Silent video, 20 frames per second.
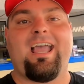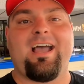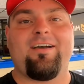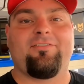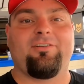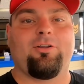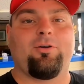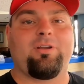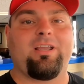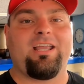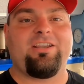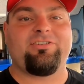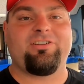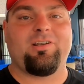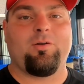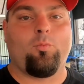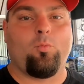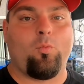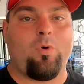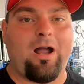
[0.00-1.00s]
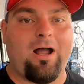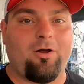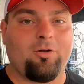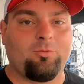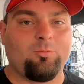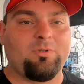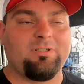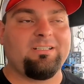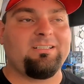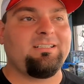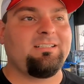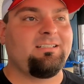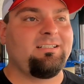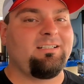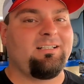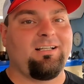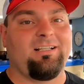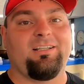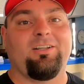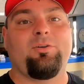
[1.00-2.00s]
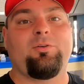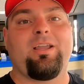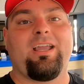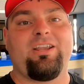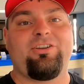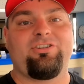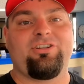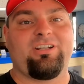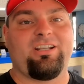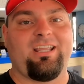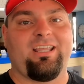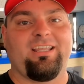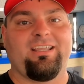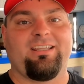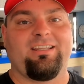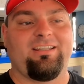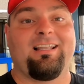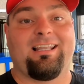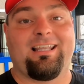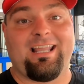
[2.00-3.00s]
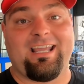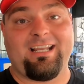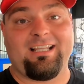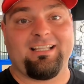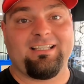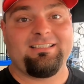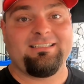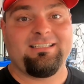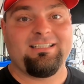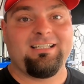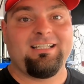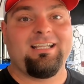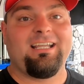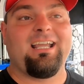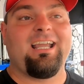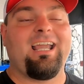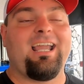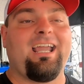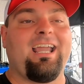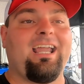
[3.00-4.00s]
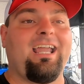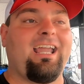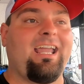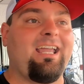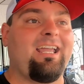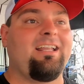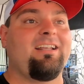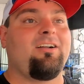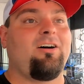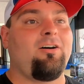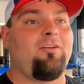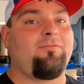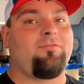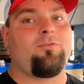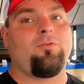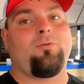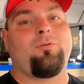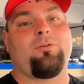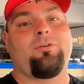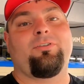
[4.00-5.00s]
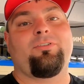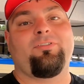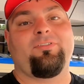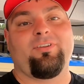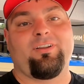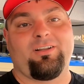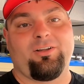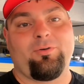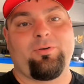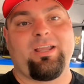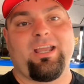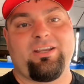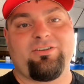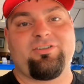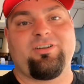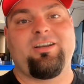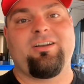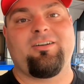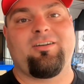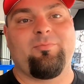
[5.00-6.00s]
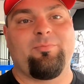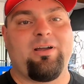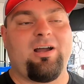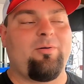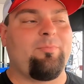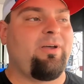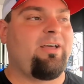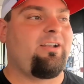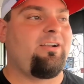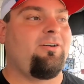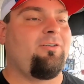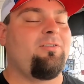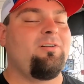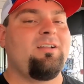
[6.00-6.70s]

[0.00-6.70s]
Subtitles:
have a location in Wildwood, a location in Lakeland, and of course the location here in Palmetto.